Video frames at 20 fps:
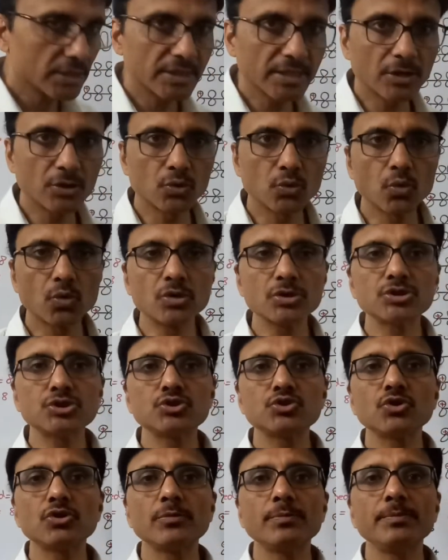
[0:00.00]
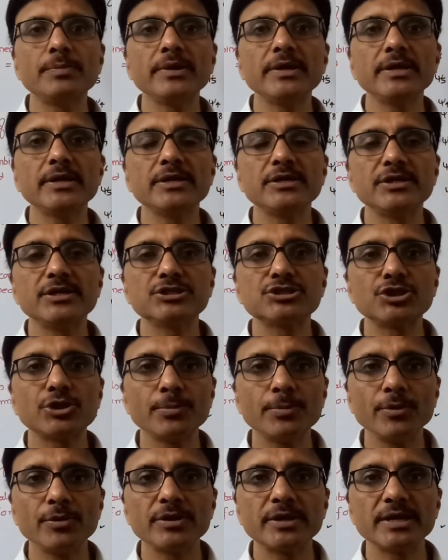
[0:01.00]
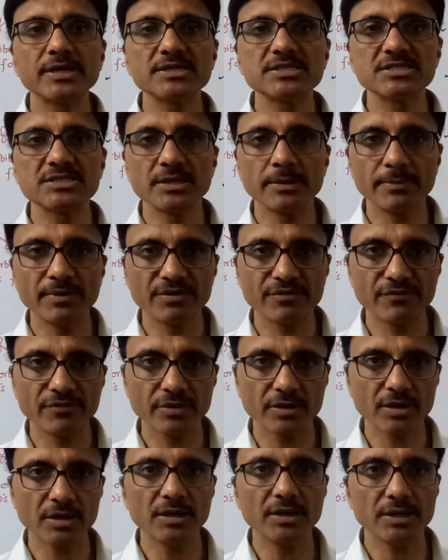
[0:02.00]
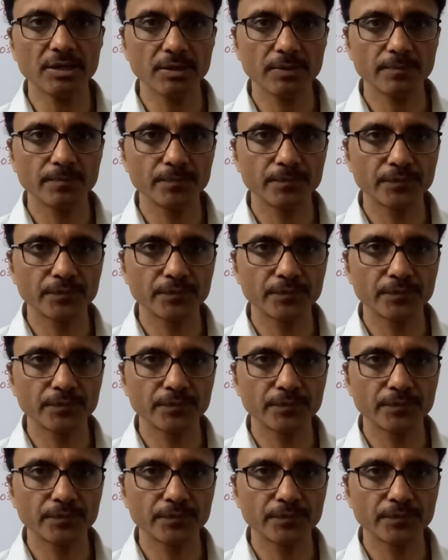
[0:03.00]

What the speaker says: the nodes should be distributed symmetrically.